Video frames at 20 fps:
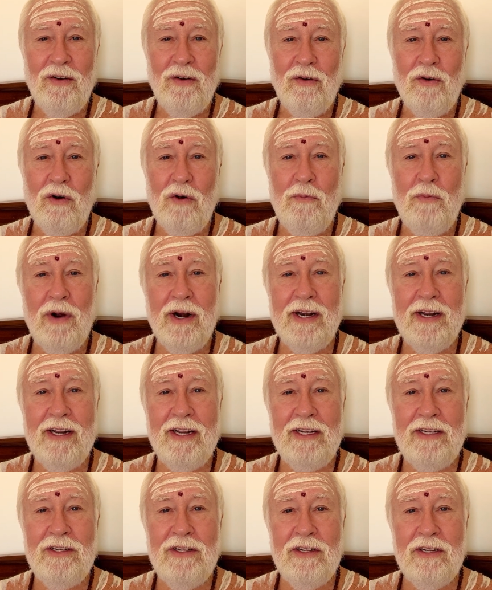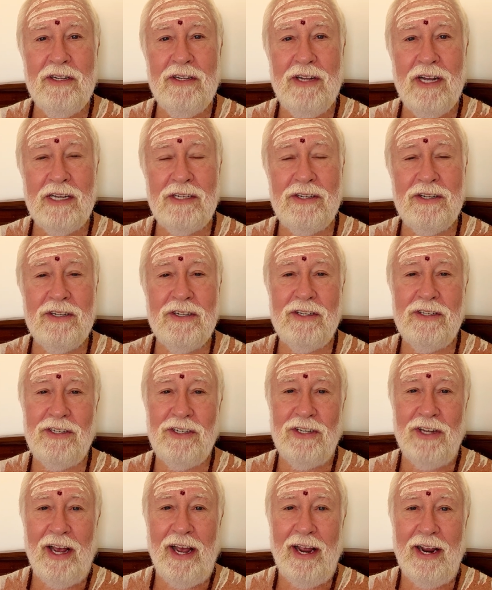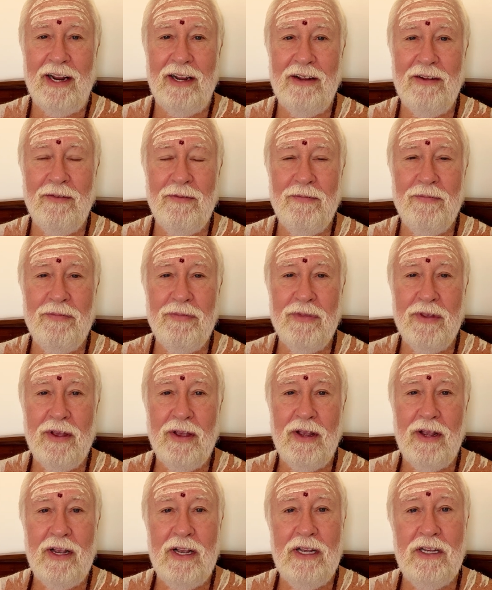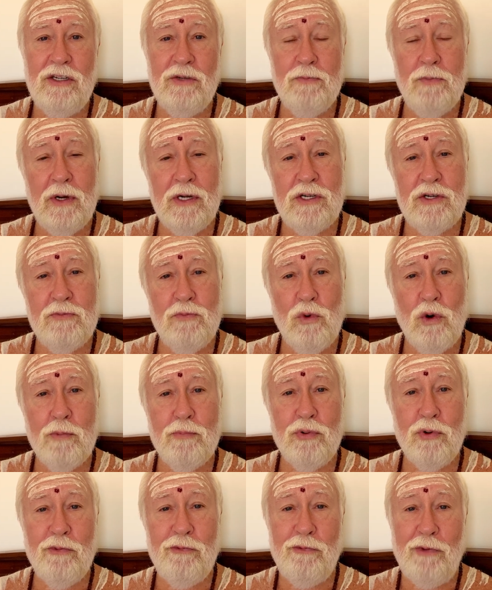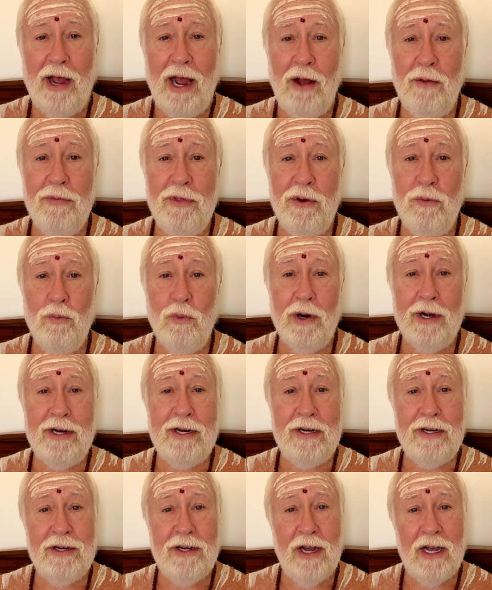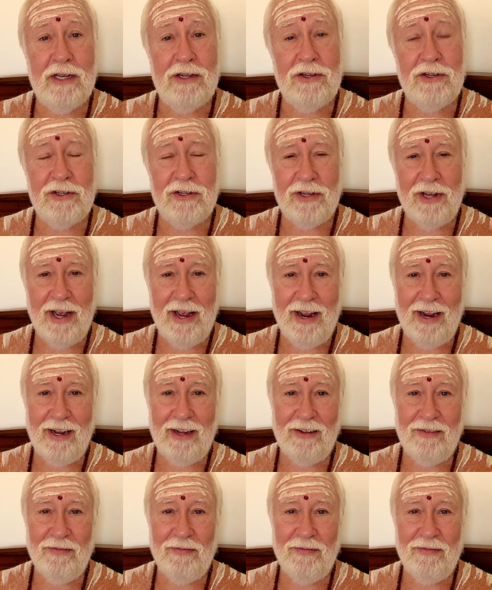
or what he doesn't say is much more profound than what he does say.